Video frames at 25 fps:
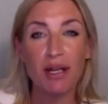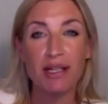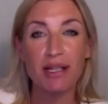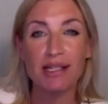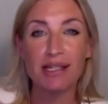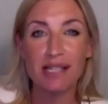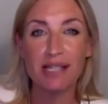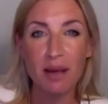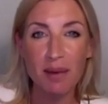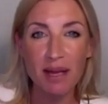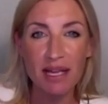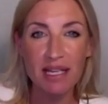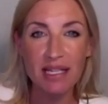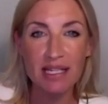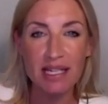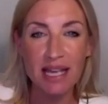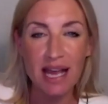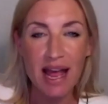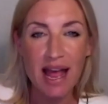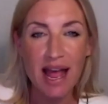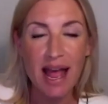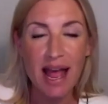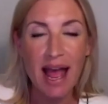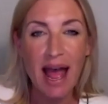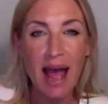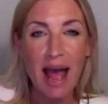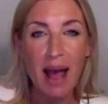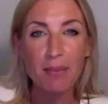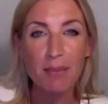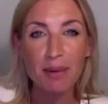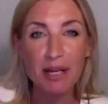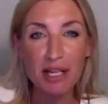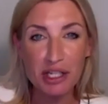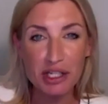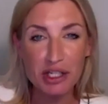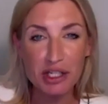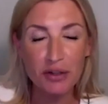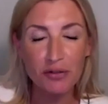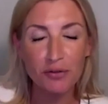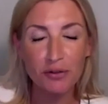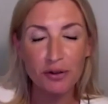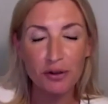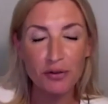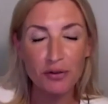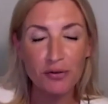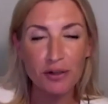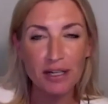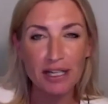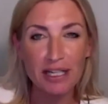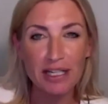Summit. And please do feel
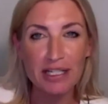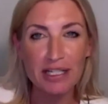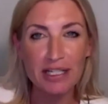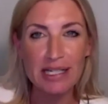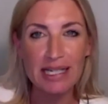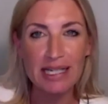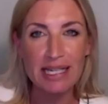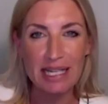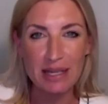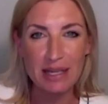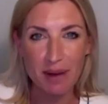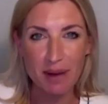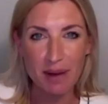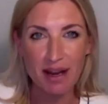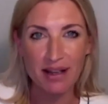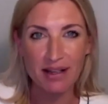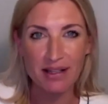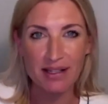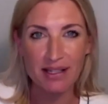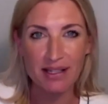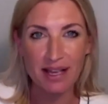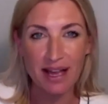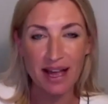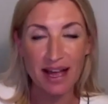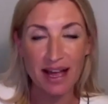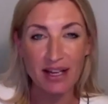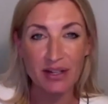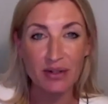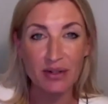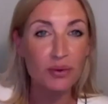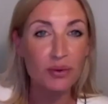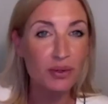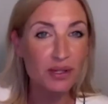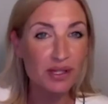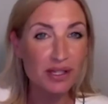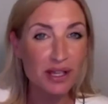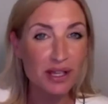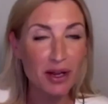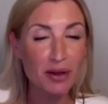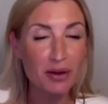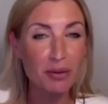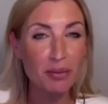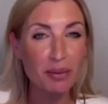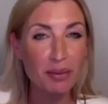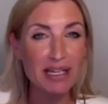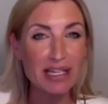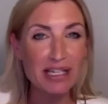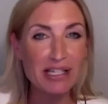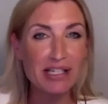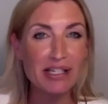free to email us. And also,
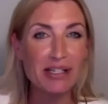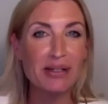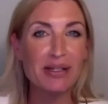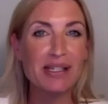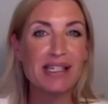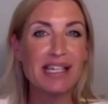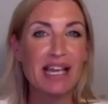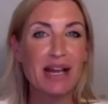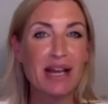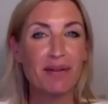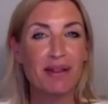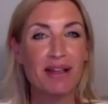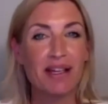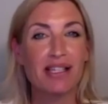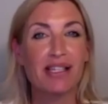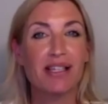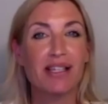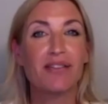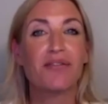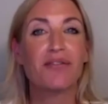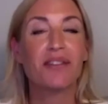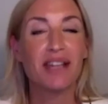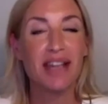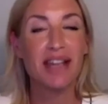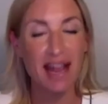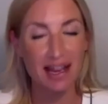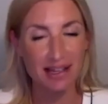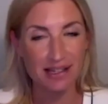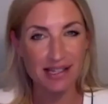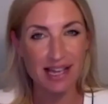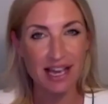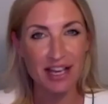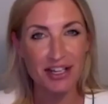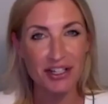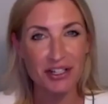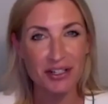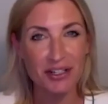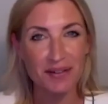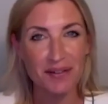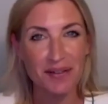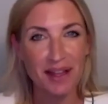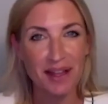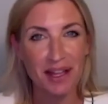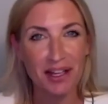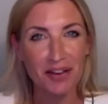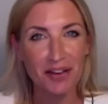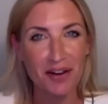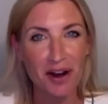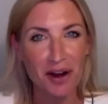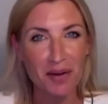please do stay with us for the next session. Thank
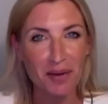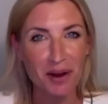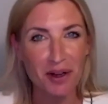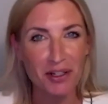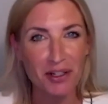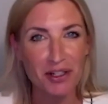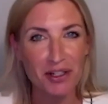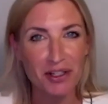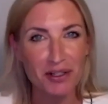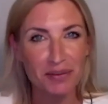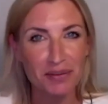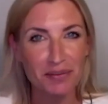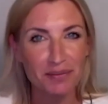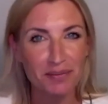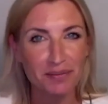you very much.